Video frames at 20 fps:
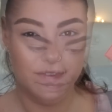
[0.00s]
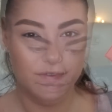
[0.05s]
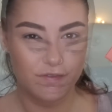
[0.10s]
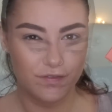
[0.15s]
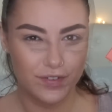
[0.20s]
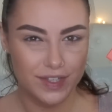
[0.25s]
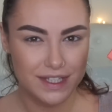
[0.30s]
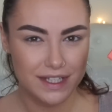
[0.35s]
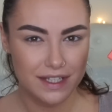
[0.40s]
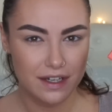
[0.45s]

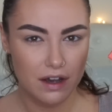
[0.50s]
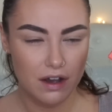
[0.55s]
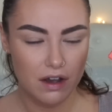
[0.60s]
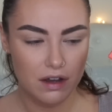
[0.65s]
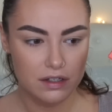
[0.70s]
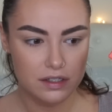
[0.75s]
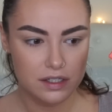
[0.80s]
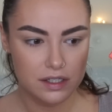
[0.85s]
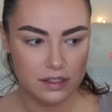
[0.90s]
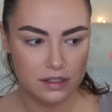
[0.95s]

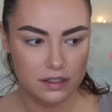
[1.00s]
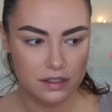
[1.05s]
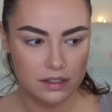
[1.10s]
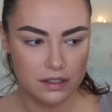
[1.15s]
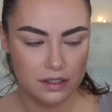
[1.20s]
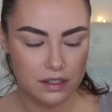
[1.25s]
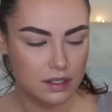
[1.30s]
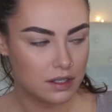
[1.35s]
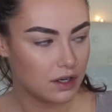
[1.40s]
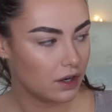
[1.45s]
Viseart,
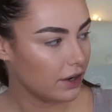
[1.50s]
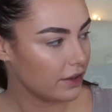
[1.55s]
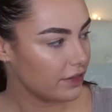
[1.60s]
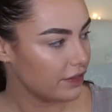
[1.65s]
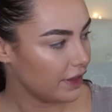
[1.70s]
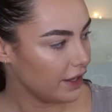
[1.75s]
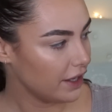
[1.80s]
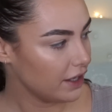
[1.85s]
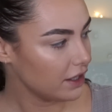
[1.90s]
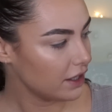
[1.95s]
I
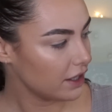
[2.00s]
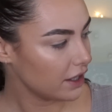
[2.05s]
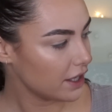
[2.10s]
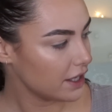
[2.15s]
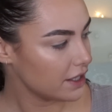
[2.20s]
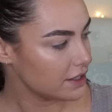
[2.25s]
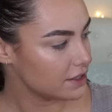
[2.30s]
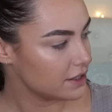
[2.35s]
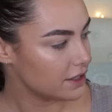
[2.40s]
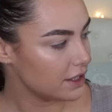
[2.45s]
think,
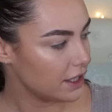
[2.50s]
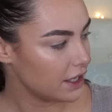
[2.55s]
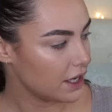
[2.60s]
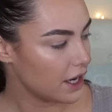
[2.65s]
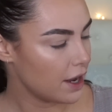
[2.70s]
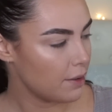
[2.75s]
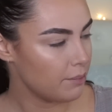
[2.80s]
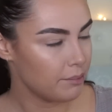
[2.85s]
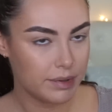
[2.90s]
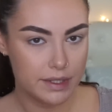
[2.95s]
is
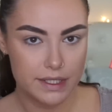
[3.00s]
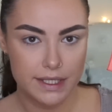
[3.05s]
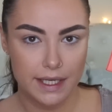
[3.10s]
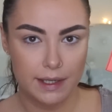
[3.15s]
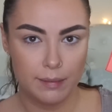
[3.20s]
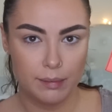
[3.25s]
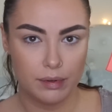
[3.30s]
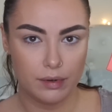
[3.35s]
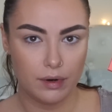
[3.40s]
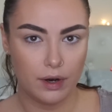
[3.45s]
the
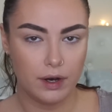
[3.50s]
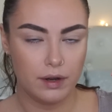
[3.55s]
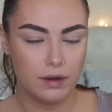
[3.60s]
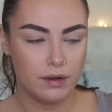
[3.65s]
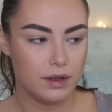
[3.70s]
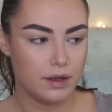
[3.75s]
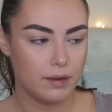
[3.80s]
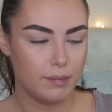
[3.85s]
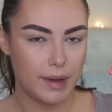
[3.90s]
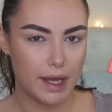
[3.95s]
Petit
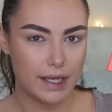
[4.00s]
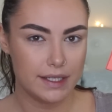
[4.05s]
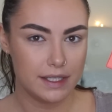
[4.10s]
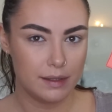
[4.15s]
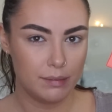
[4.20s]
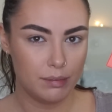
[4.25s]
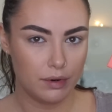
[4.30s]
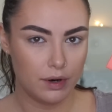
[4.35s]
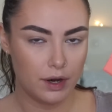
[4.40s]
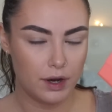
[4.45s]

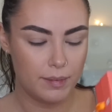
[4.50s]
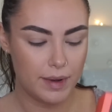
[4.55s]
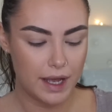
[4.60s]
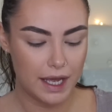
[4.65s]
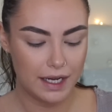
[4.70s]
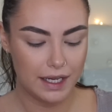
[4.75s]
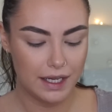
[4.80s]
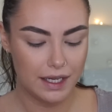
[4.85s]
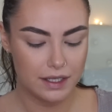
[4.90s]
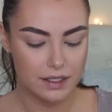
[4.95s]
Pro
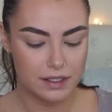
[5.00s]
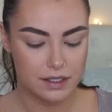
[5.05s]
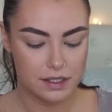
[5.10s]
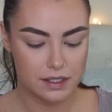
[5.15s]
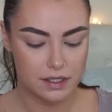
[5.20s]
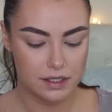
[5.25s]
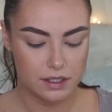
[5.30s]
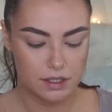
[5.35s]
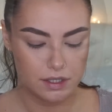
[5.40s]
palette.